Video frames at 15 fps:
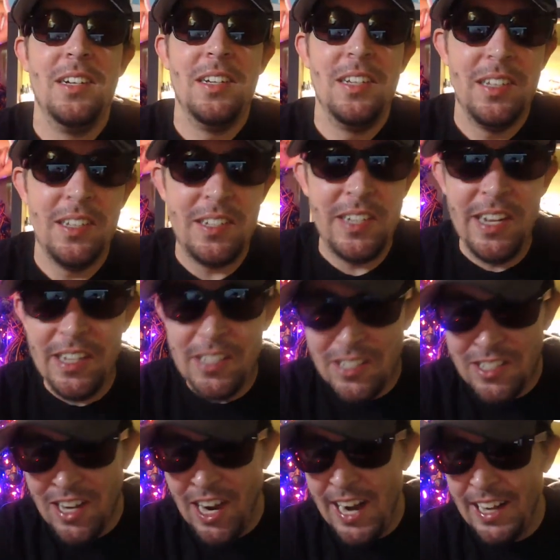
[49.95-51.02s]
Let's get
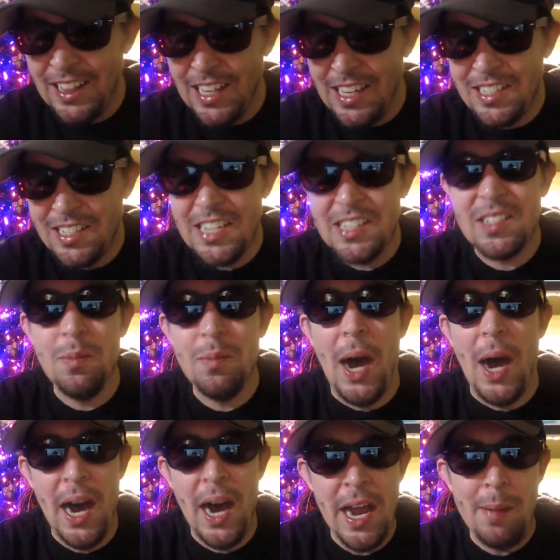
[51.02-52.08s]
excited. Let's get some
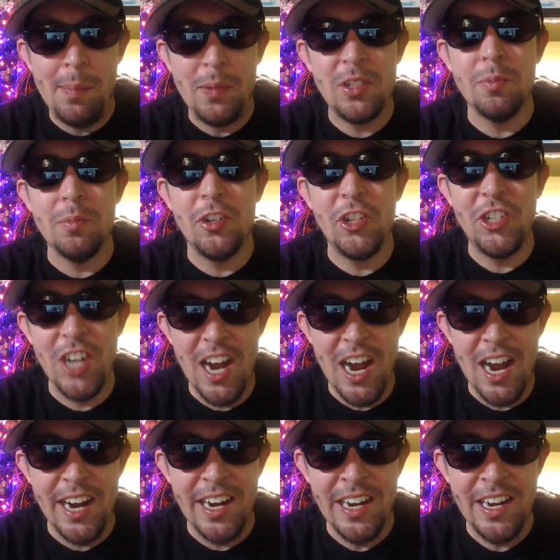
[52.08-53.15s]
hype, some
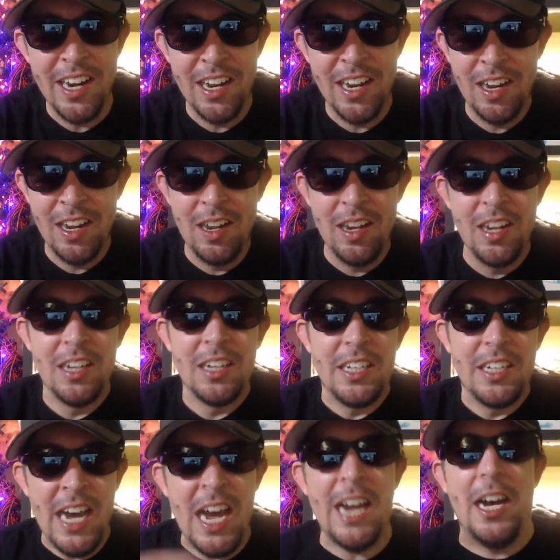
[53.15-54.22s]
shine.
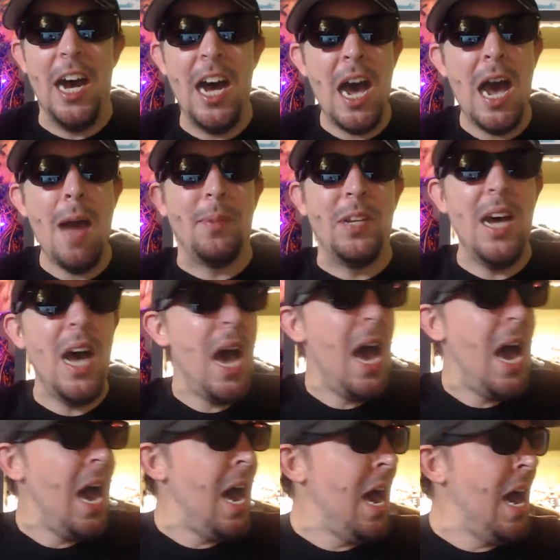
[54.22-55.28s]
Get hyped
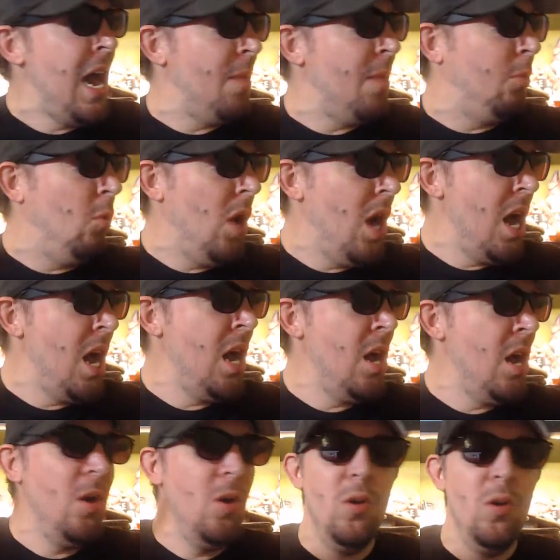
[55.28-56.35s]
up!
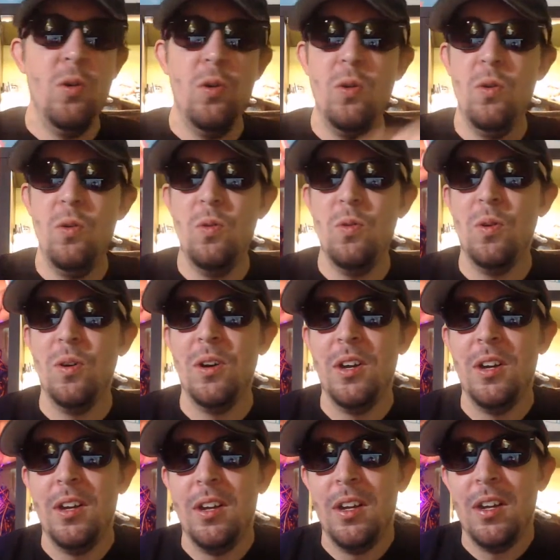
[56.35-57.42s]
Woo!
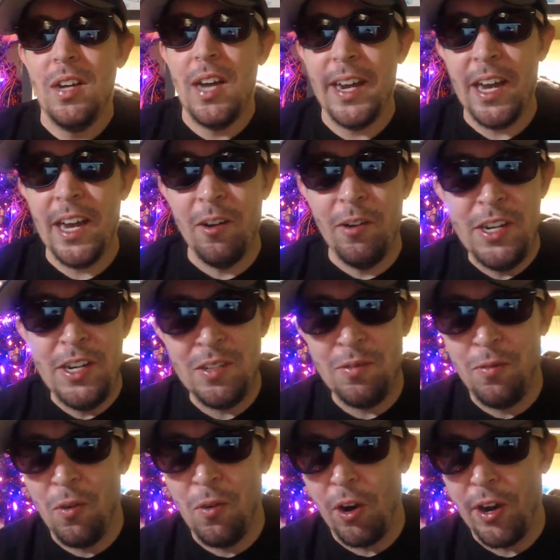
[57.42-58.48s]
I got a reason
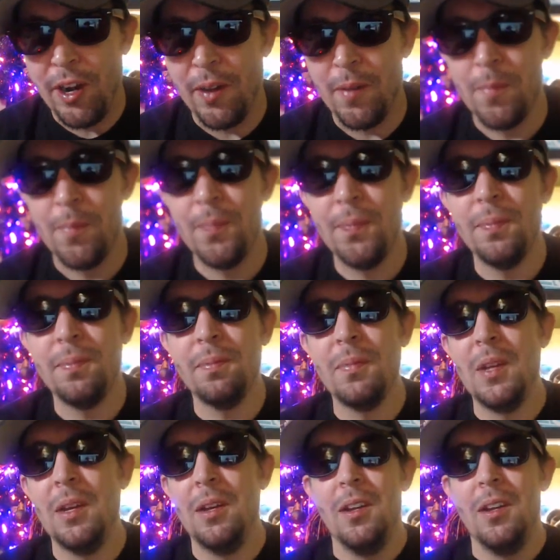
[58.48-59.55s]
for you.
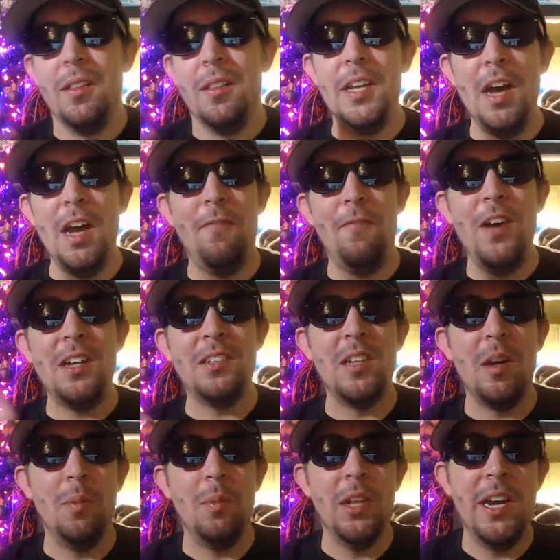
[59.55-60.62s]
The
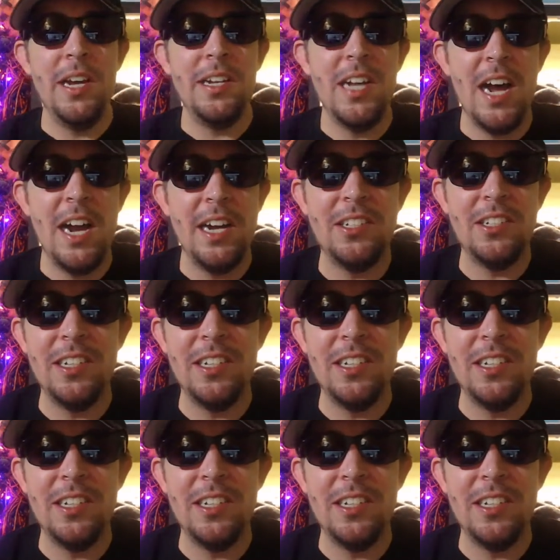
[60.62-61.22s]
FSAA Dynasty